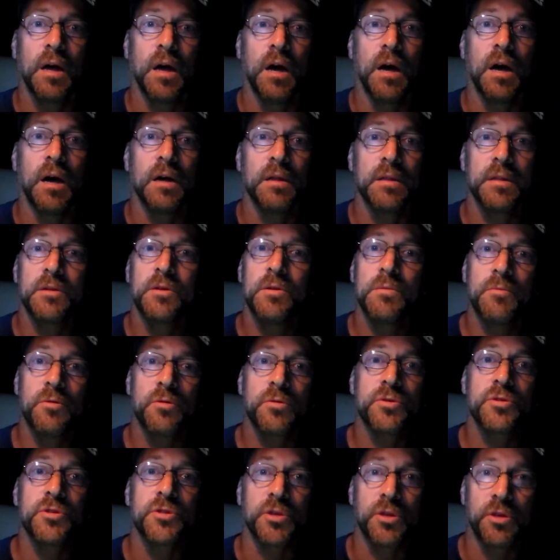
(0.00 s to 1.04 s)
a little
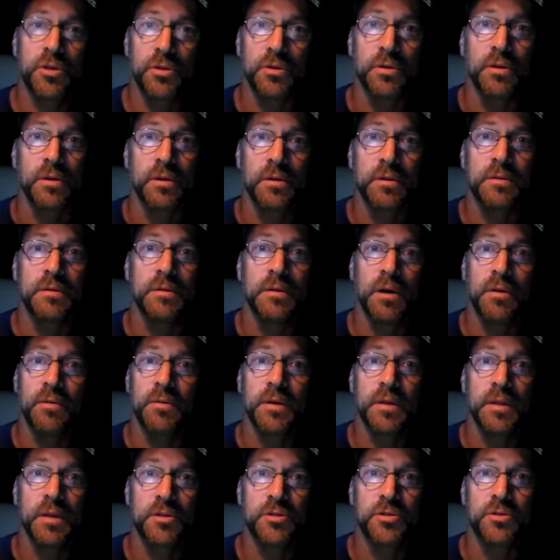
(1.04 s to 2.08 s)
more secure,
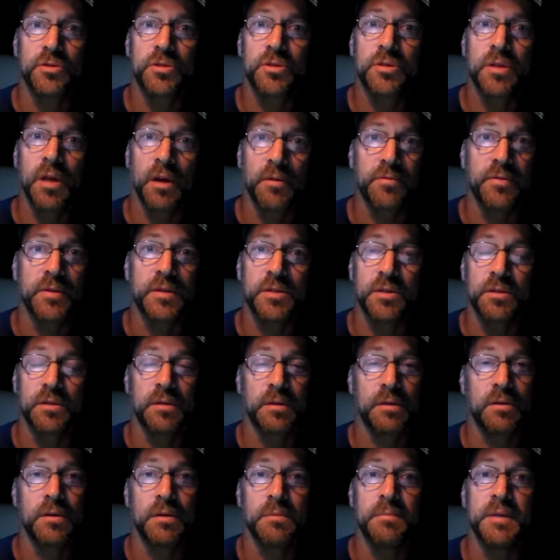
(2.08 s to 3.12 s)
knowing that your stuff
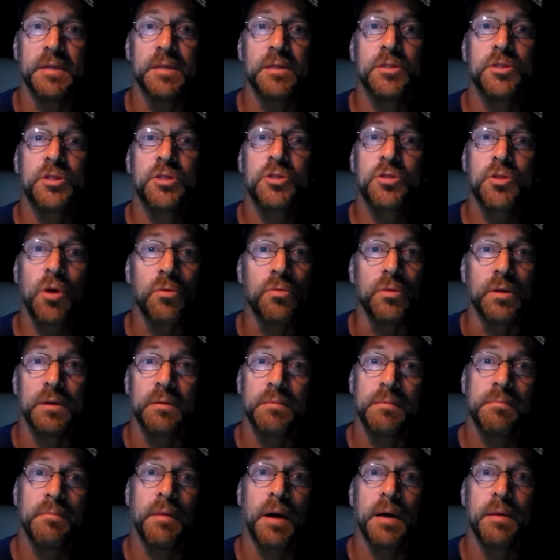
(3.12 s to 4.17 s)
isn't going to be stolen
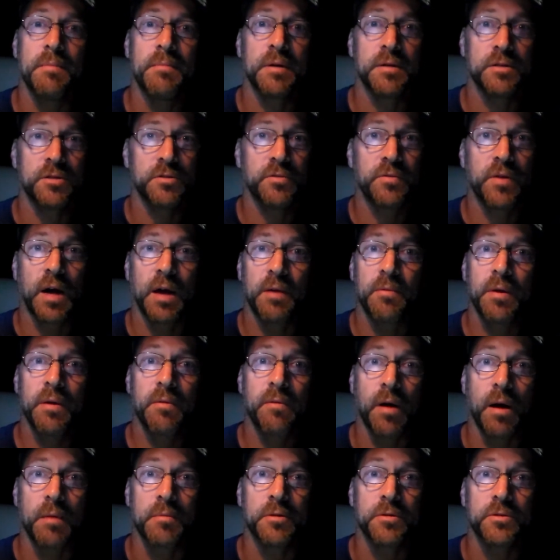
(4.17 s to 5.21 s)
by a bunch of highway
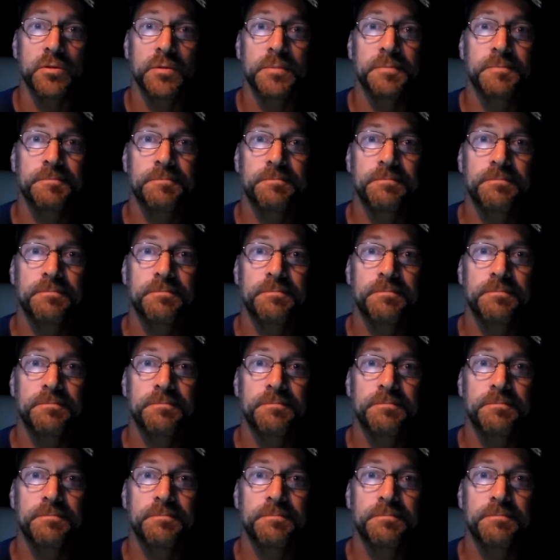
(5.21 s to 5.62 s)
robbers.